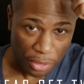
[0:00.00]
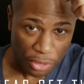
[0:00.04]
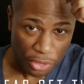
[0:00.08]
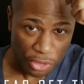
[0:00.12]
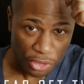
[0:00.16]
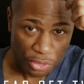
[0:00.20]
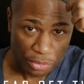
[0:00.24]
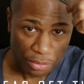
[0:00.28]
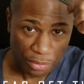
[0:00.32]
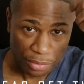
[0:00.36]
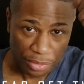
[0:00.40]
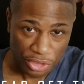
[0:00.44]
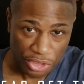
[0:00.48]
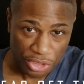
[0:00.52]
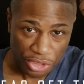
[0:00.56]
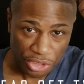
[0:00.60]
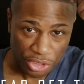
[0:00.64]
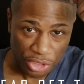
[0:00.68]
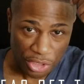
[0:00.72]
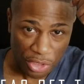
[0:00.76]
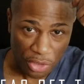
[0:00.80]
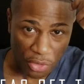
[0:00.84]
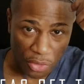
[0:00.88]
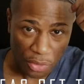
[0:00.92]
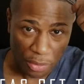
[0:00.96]
you would just
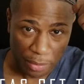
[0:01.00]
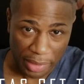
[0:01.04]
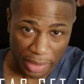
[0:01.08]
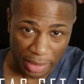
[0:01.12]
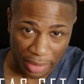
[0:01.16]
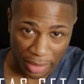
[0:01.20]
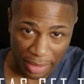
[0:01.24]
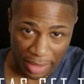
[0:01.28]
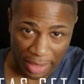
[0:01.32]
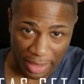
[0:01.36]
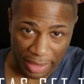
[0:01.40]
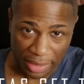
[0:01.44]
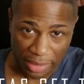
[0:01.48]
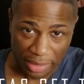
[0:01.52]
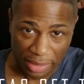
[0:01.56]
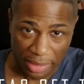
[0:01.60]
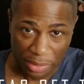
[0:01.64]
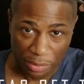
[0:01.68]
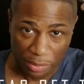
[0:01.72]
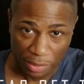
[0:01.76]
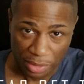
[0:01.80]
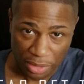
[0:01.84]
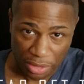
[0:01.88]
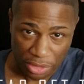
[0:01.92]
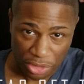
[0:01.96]
comb it lightly
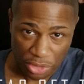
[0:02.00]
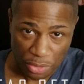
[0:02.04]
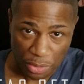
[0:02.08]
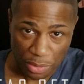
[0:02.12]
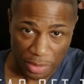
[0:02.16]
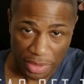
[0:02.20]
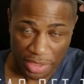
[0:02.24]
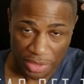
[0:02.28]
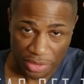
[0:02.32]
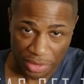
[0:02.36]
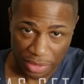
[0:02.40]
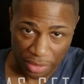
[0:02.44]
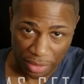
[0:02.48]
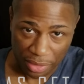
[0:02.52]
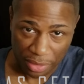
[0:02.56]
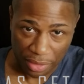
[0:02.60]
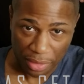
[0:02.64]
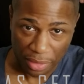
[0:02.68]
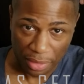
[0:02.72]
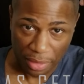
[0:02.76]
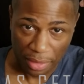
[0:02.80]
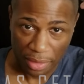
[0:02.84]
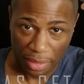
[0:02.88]
with the tweezer.